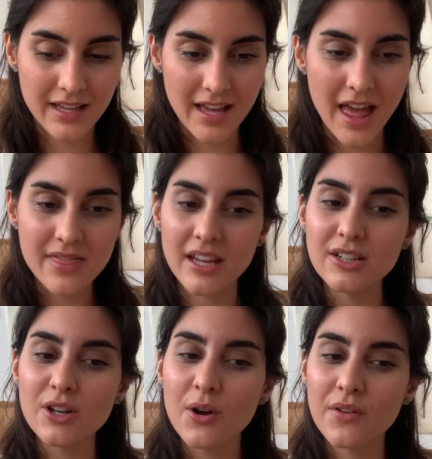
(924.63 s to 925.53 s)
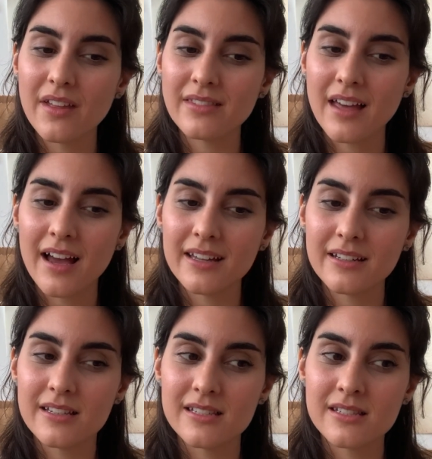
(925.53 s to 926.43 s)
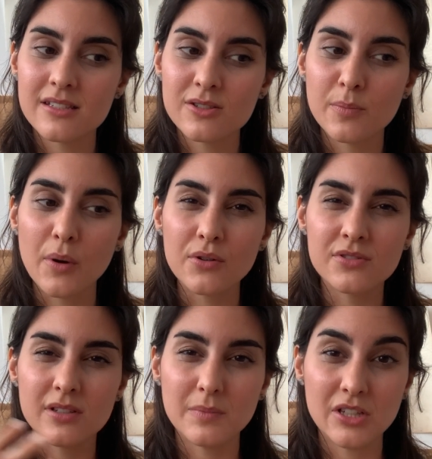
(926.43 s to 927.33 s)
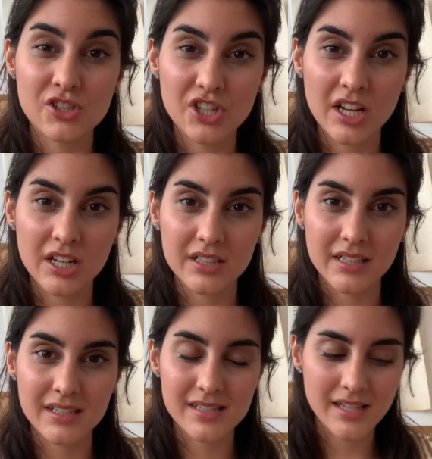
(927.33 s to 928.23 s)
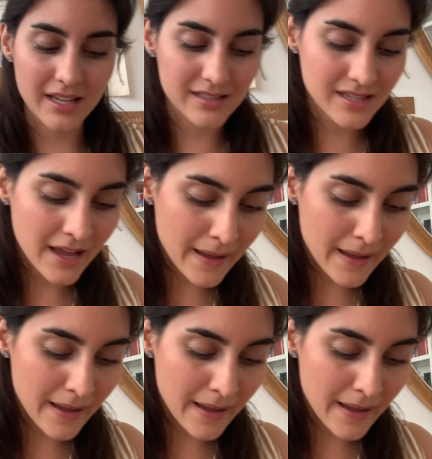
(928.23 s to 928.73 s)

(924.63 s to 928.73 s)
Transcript: and they know that that is supposed to be shared in a sense,